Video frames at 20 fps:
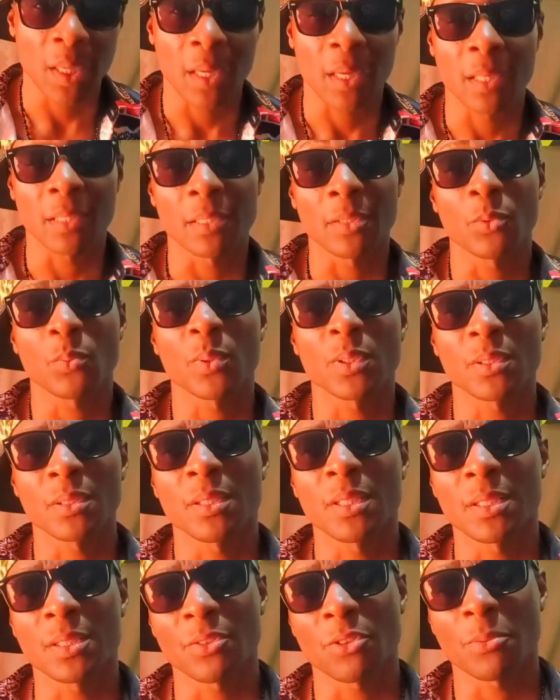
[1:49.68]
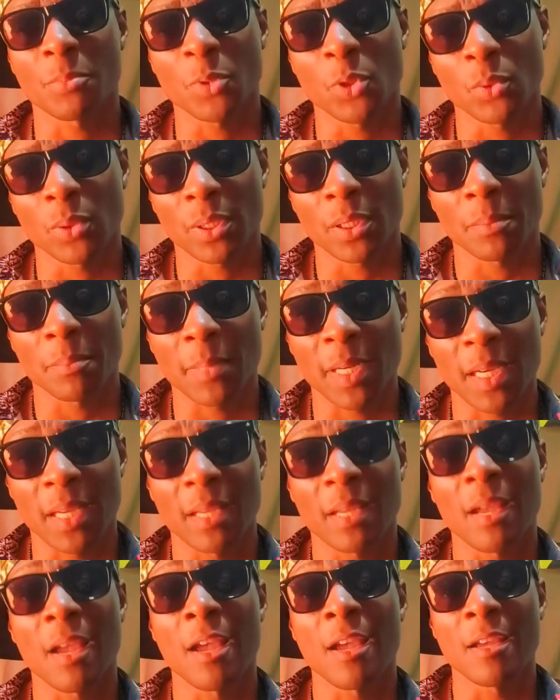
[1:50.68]
and it was distributed
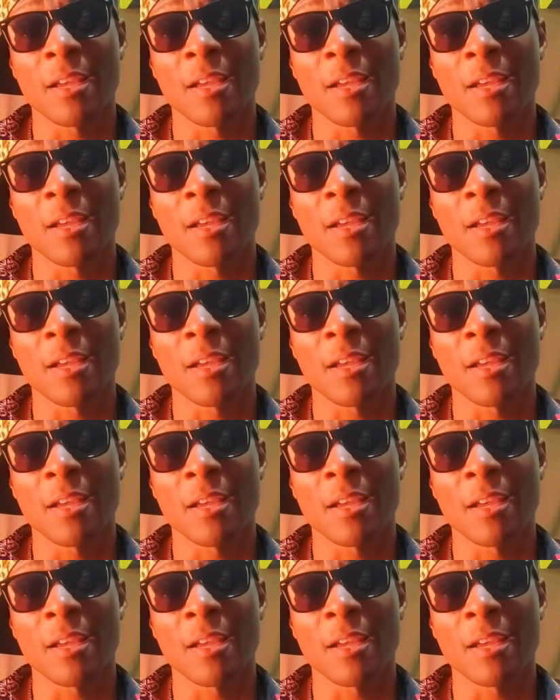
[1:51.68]
by